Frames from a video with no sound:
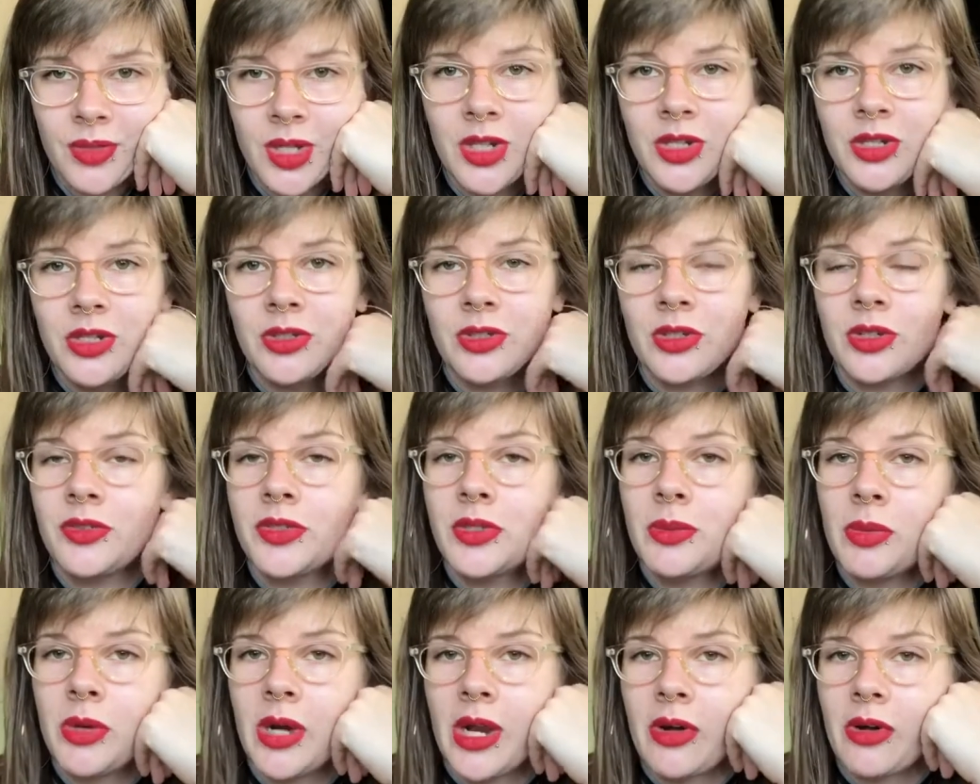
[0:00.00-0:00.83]
deserves a
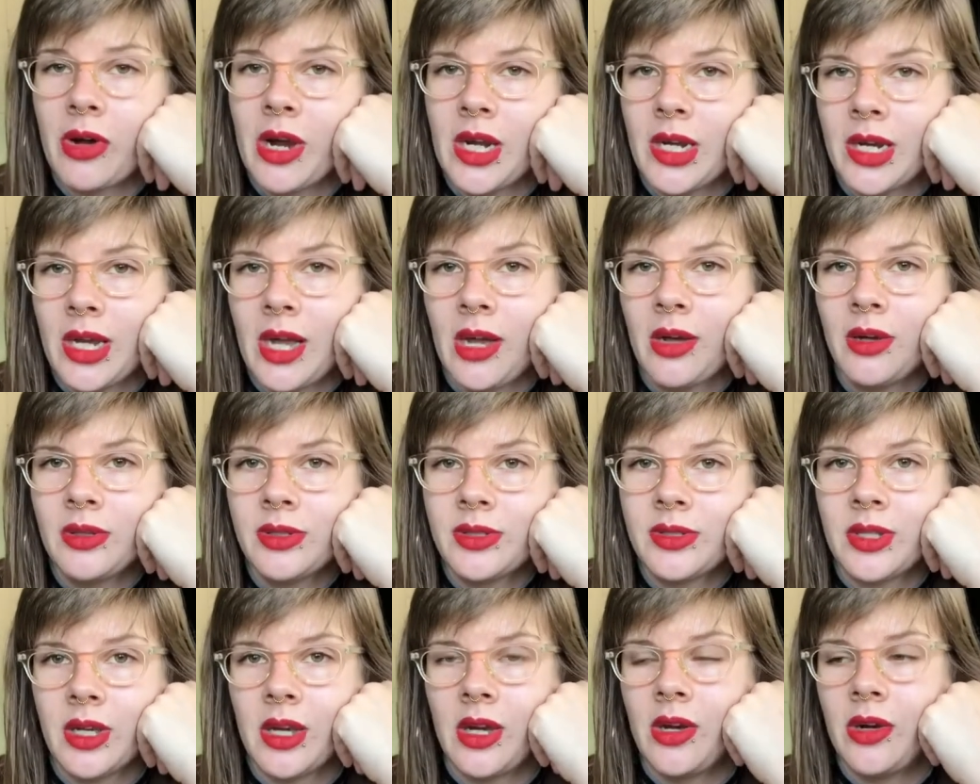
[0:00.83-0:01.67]
break right now,
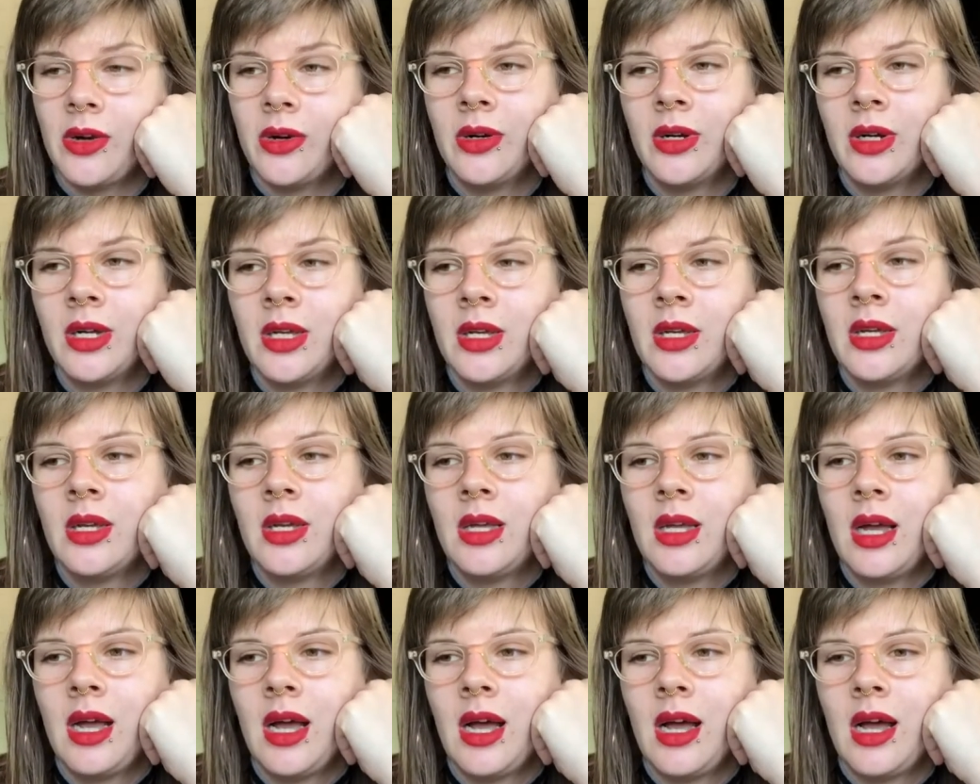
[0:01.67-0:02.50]
so
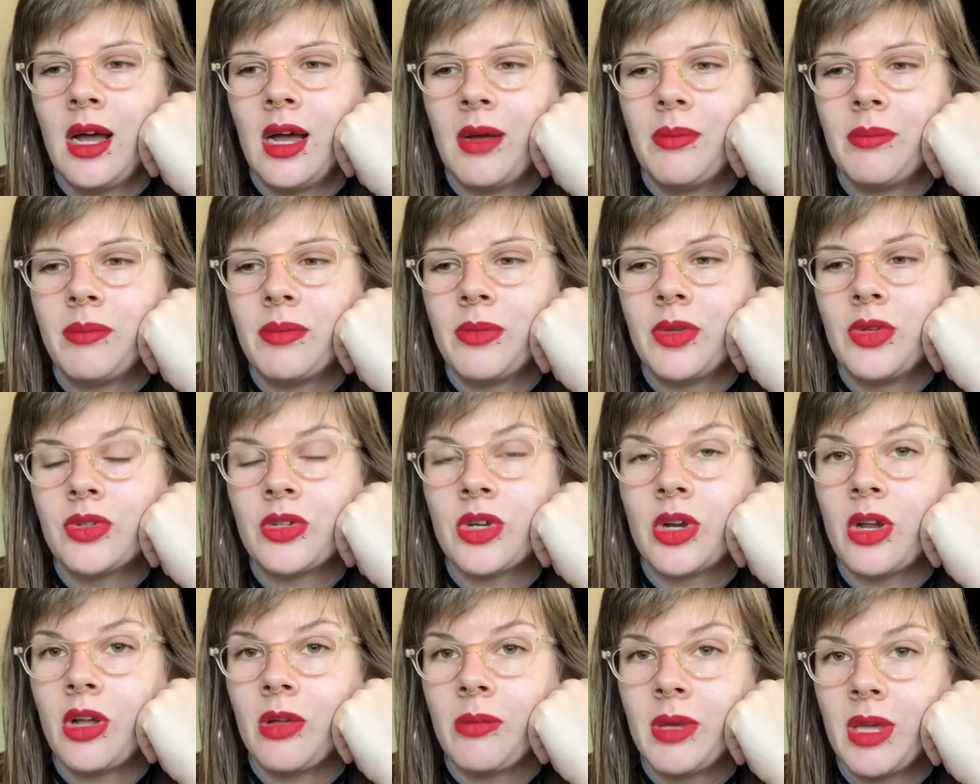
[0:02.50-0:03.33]
you
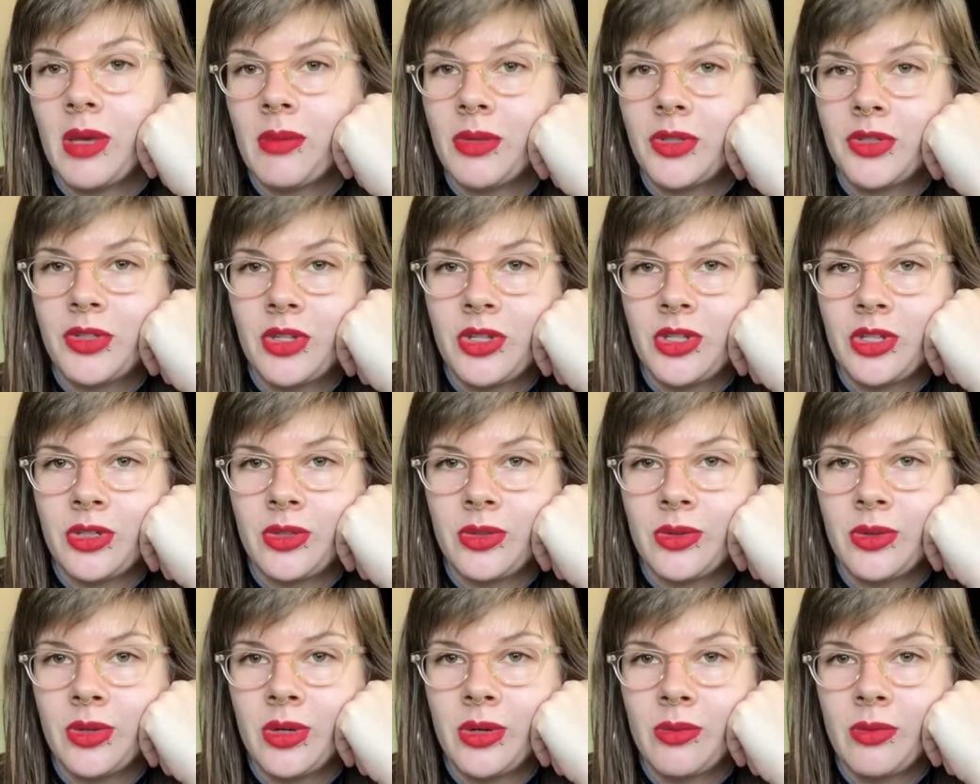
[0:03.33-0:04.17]
should all be able to
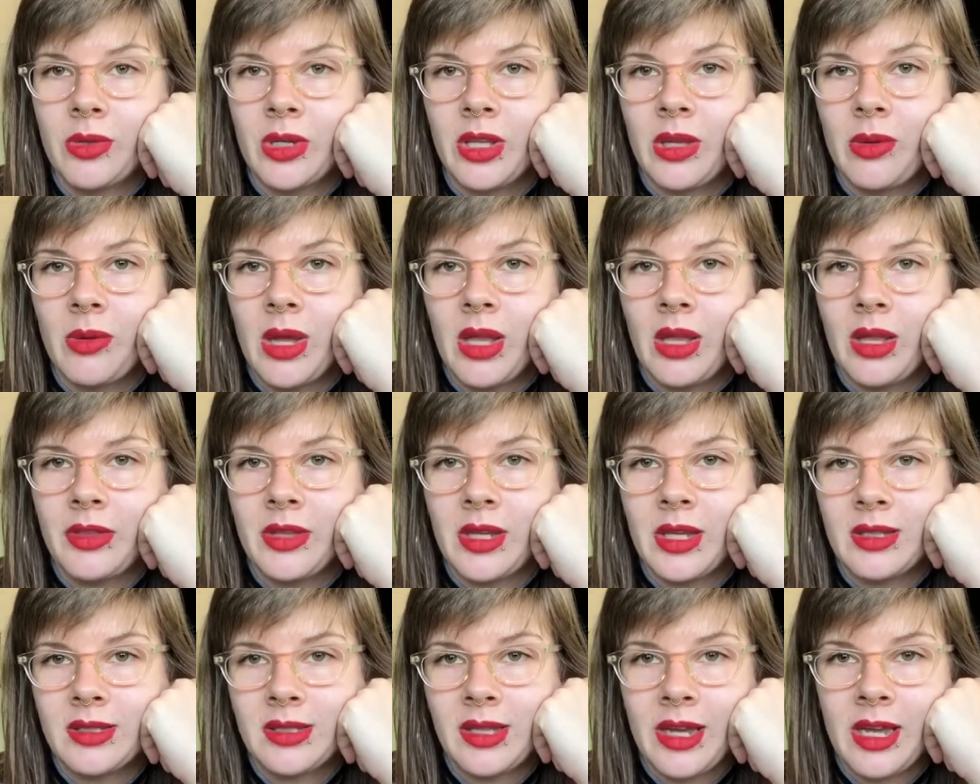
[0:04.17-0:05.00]
do really well on the
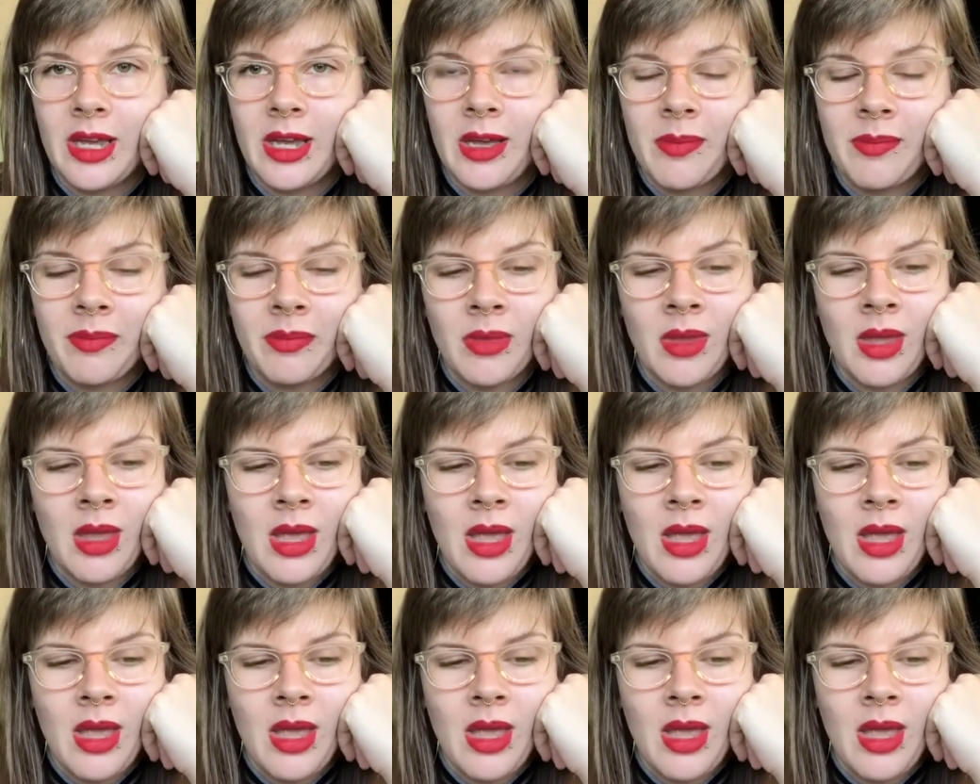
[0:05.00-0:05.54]
exam.